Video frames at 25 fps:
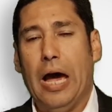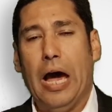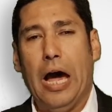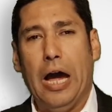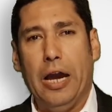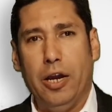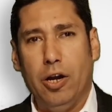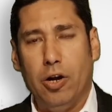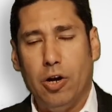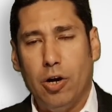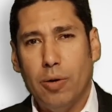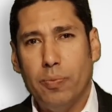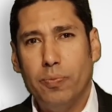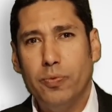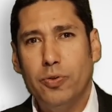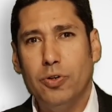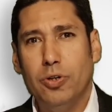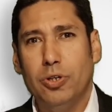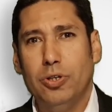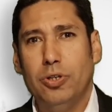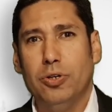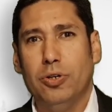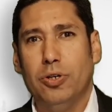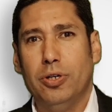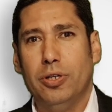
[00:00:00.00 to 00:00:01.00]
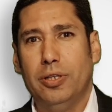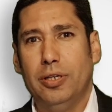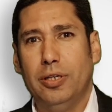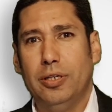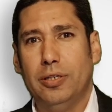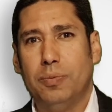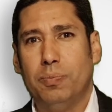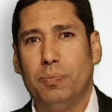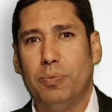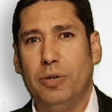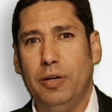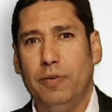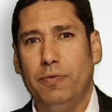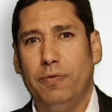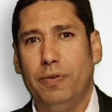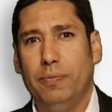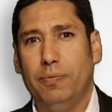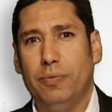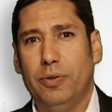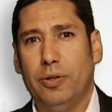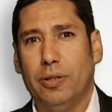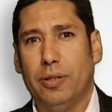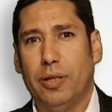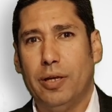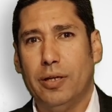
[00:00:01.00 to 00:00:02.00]
I hope you enjoyed this brief
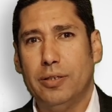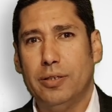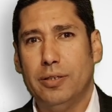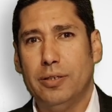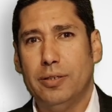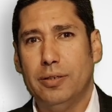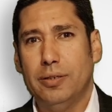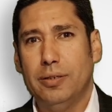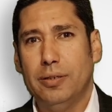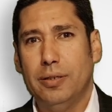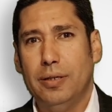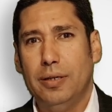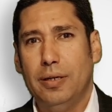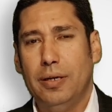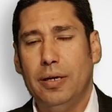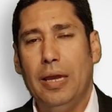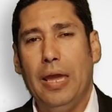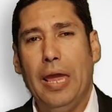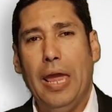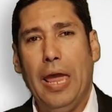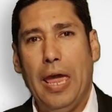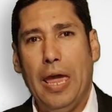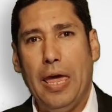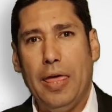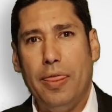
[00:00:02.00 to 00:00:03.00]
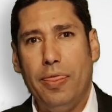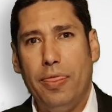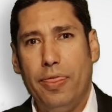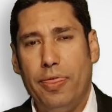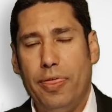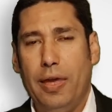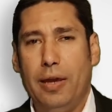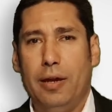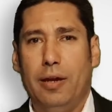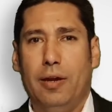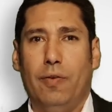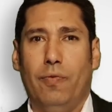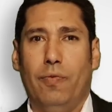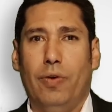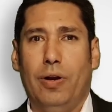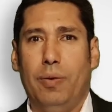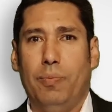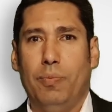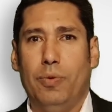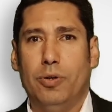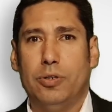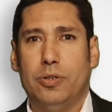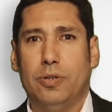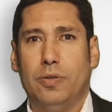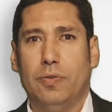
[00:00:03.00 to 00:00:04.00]
introduction, and thank you
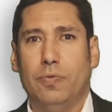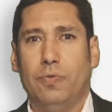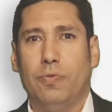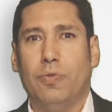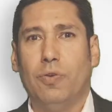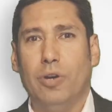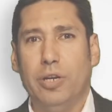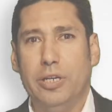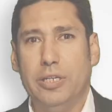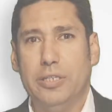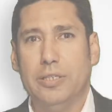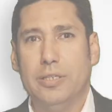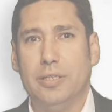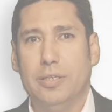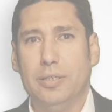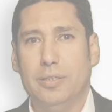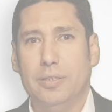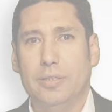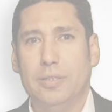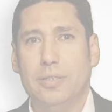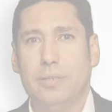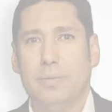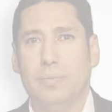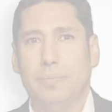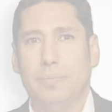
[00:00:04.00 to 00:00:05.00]
very much for listening.